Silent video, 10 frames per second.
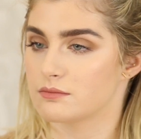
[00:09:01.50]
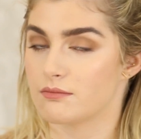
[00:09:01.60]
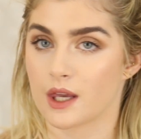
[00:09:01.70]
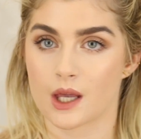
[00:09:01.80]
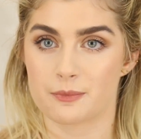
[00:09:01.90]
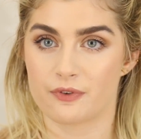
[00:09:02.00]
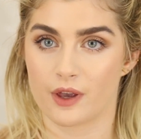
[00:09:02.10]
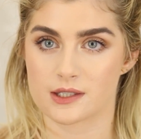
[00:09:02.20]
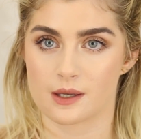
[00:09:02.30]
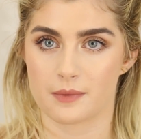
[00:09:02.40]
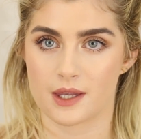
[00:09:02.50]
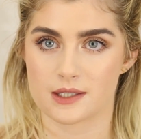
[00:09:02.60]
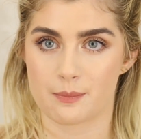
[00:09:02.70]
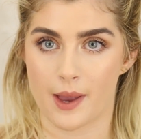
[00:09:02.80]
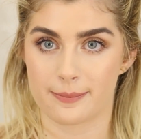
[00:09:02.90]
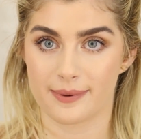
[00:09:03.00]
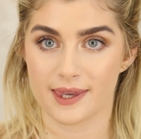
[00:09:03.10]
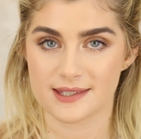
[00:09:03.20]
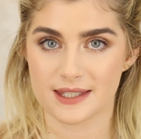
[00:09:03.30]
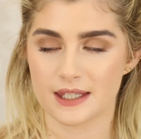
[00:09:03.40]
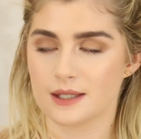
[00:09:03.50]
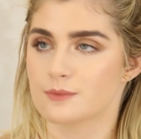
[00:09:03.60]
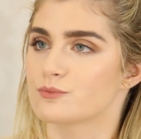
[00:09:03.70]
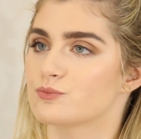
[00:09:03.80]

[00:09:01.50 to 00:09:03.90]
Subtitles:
Makeup Fixing Mist by Pixie.